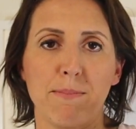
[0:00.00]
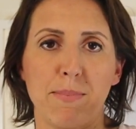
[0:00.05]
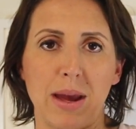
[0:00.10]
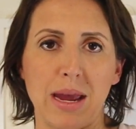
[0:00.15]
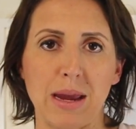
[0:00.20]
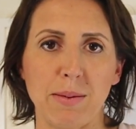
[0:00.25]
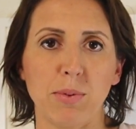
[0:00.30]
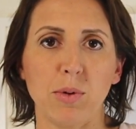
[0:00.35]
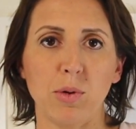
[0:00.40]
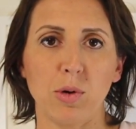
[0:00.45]

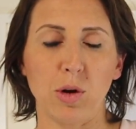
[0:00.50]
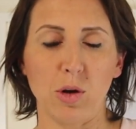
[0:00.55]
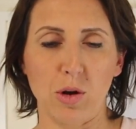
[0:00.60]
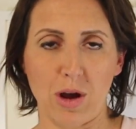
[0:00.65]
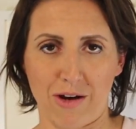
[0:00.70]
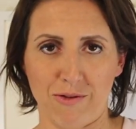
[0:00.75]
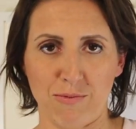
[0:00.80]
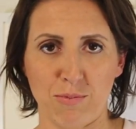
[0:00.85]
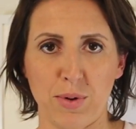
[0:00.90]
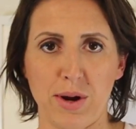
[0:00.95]
people who
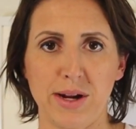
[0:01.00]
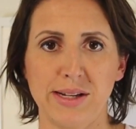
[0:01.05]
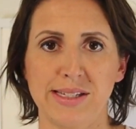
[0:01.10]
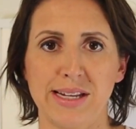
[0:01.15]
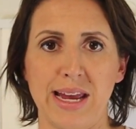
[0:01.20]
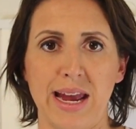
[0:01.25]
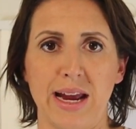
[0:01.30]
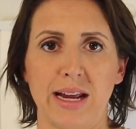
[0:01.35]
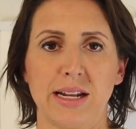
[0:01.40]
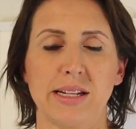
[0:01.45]
have
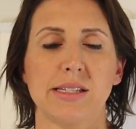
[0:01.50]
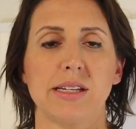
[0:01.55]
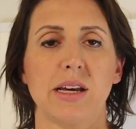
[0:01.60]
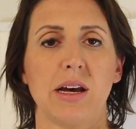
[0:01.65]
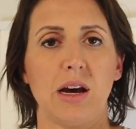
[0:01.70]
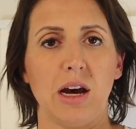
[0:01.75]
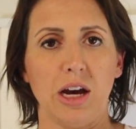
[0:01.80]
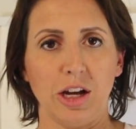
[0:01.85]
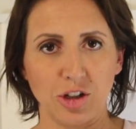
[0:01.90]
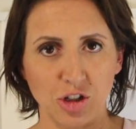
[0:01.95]
breast cancer
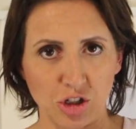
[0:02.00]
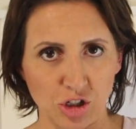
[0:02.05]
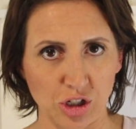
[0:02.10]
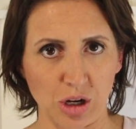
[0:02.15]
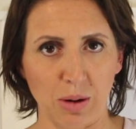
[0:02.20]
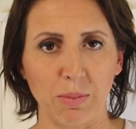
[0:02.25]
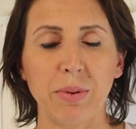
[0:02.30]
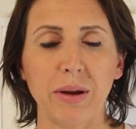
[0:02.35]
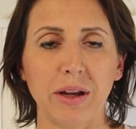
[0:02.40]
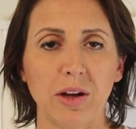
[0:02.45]
are
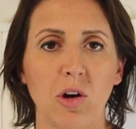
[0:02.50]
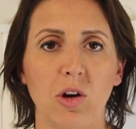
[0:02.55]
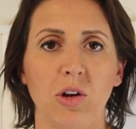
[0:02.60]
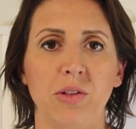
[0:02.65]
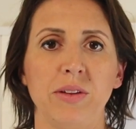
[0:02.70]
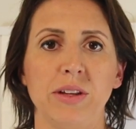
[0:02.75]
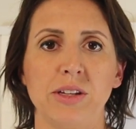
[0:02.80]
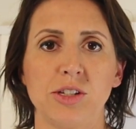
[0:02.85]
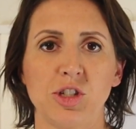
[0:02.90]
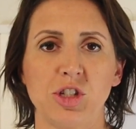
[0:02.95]
jumping
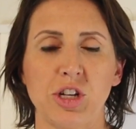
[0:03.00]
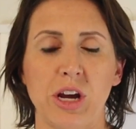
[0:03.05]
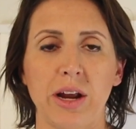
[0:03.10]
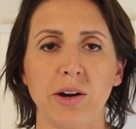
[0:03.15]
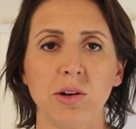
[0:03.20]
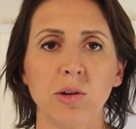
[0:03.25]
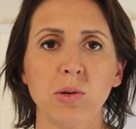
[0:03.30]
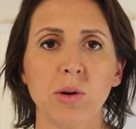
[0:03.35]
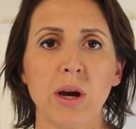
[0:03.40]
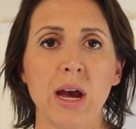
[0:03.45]
on this
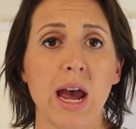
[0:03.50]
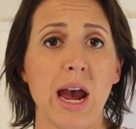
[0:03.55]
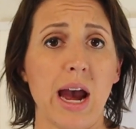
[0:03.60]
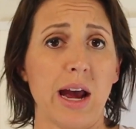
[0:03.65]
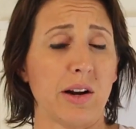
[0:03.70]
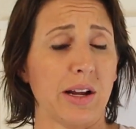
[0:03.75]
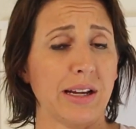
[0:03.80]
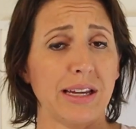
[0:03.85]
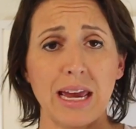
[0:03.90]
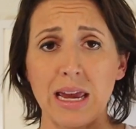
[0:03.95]
channel,
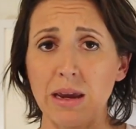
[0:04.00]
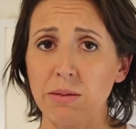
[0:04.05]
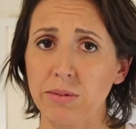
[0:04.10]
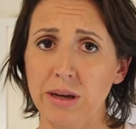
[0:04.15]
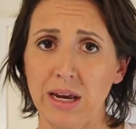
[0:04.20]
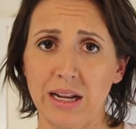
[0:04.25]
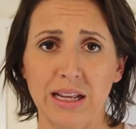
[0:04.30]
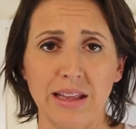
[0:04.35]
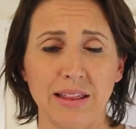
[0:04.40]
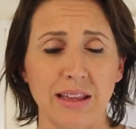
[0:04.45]
and I keep
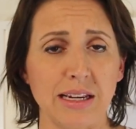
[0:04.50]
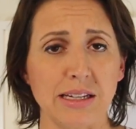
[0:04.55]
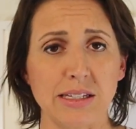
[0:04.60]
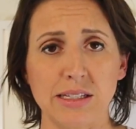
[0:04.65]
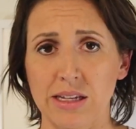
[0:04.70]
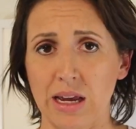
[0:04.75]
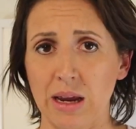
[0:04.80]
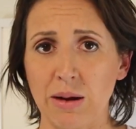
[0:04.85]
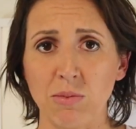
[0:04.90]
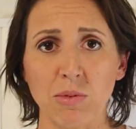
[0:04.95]
getting these
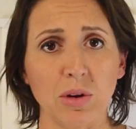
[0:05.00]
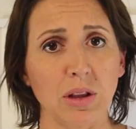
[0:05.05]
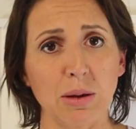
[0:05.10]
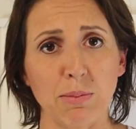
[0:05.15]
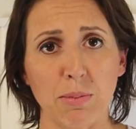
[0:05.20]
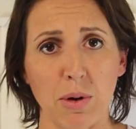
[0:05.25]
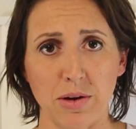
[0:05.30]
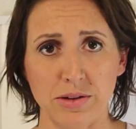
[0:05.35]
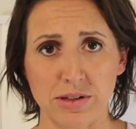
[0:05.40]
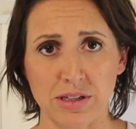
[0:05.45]
same really
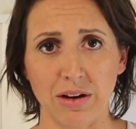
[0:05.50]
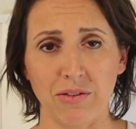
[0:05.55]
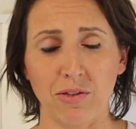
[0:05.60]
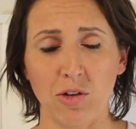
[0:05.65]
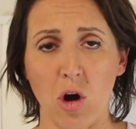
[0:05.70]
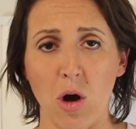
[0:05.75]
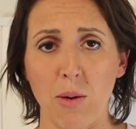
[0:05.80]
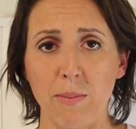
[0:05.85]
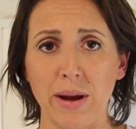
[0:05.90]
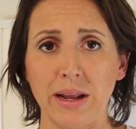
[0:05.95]
positive
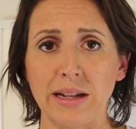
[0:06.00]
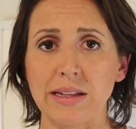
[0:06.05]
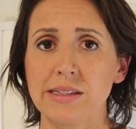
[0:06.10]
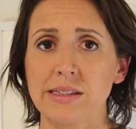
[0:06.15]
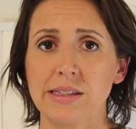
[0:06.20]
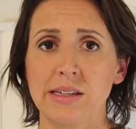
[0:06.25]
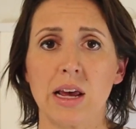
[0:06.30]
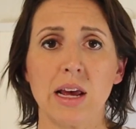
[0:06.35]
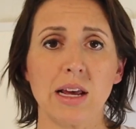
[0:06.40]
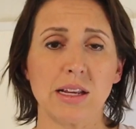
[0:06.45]

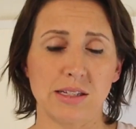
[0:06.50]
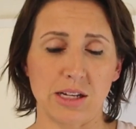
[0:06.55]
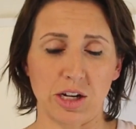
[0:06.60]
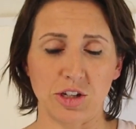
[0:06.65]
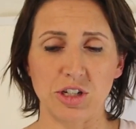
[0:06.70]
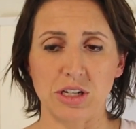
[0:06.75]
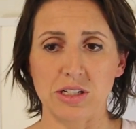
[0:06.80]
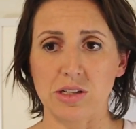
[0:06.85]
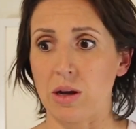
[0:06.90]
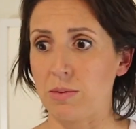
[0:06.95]
comments,
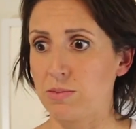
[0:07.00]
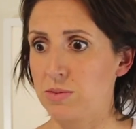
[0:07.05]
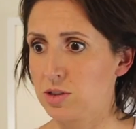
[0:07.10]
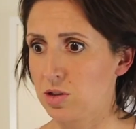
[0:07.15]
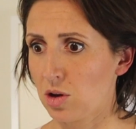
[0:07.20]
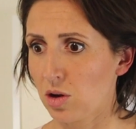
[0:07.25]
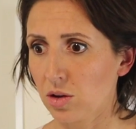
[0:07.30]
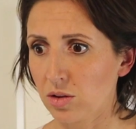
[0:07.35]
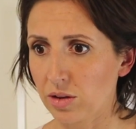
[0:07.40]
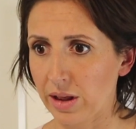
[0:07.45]
such as, "I'm
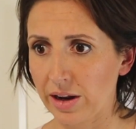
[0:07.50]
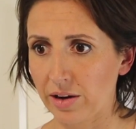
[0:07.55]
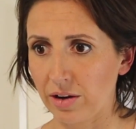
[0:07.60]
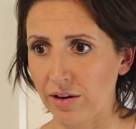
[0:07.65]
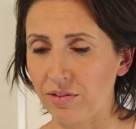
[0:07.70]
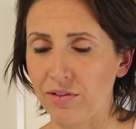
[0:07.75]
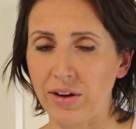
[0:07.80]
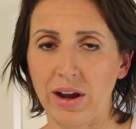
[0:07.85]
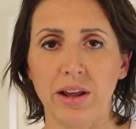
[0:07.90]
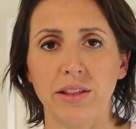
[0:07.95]
so glad
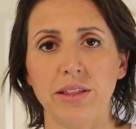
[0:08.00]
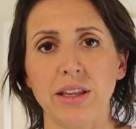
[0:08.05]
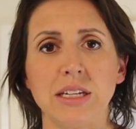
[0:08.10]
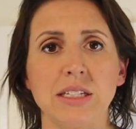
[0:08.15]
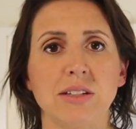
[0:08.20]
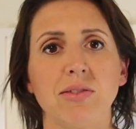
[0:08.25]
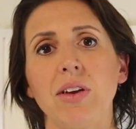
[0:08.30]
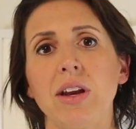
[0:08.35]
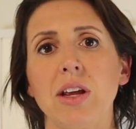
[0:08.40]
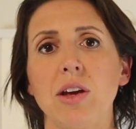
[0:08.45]
I found
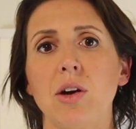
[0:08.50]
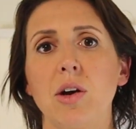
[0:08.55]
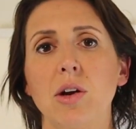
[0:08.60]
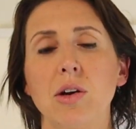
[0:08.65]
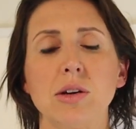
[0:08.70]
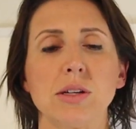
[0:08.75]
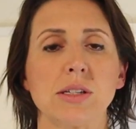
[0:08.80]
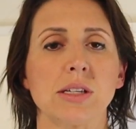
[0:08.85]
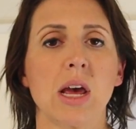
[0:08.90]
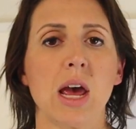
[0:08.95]
these
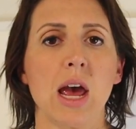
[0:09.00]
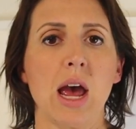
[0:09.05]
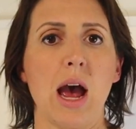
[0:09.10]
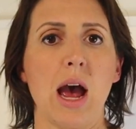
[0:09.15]
videos.